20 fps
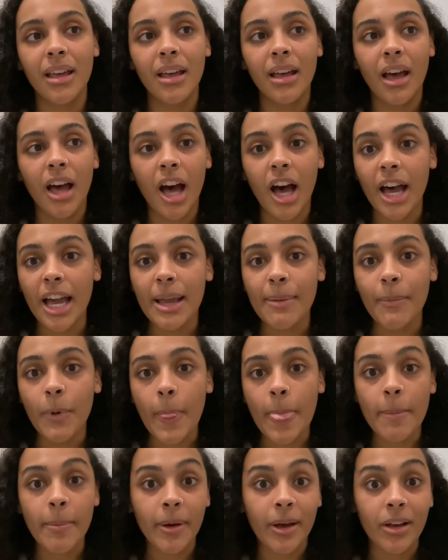I'm on
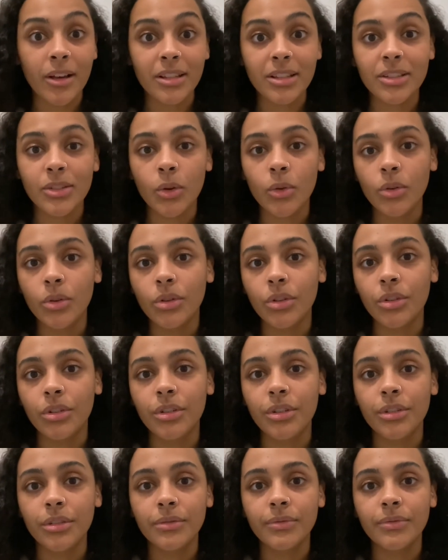the bus
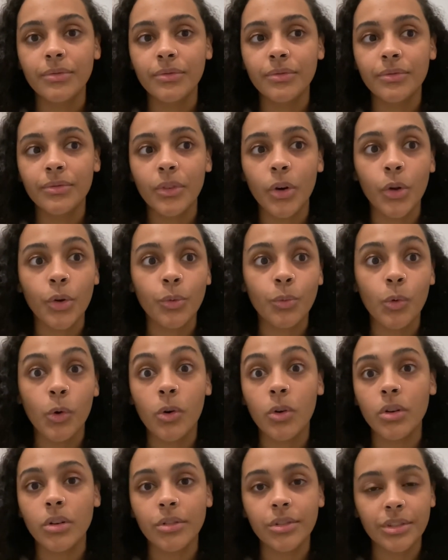or on a
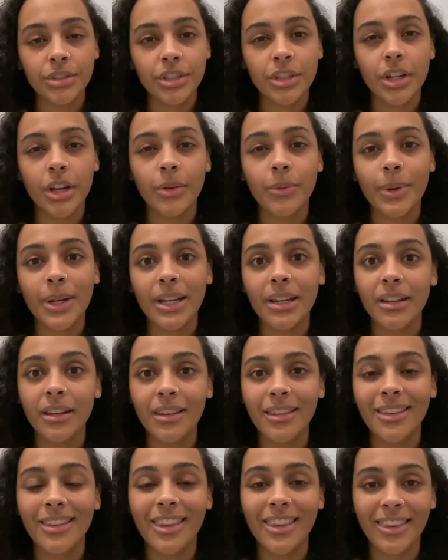walk, or do you know, when
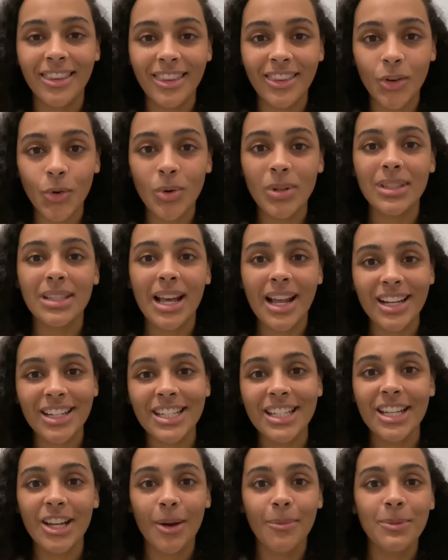thoughts
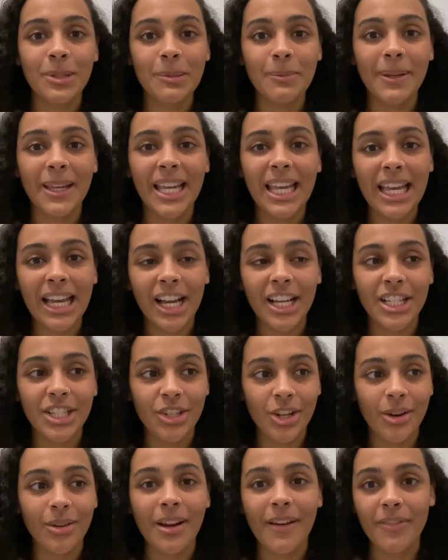actually come to me, I
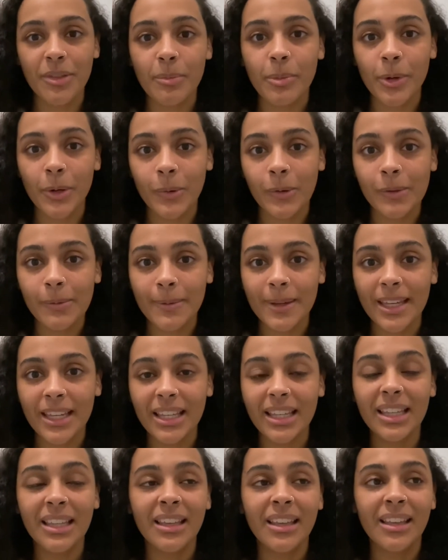don't have the book with
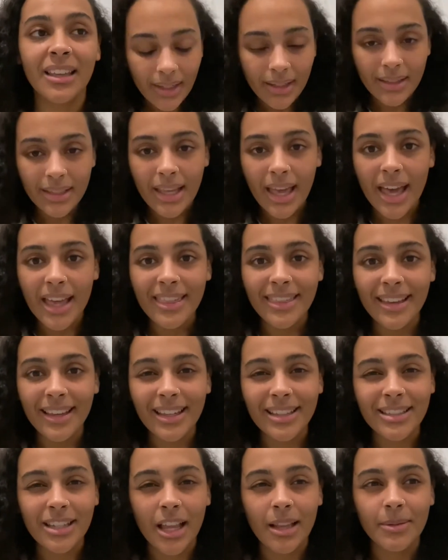me. Yeah, I think
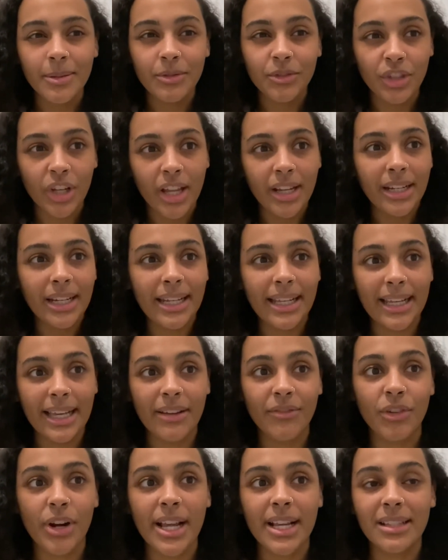in terms of journaling
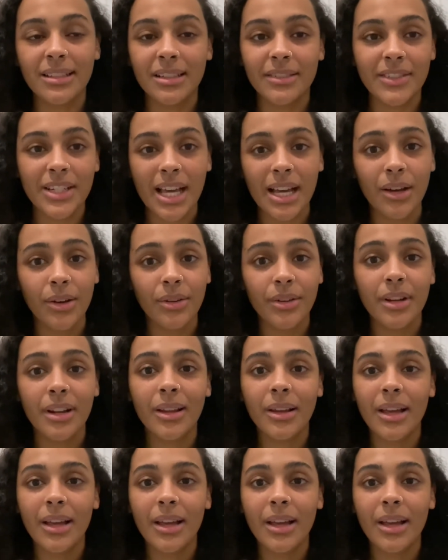and writing stuff down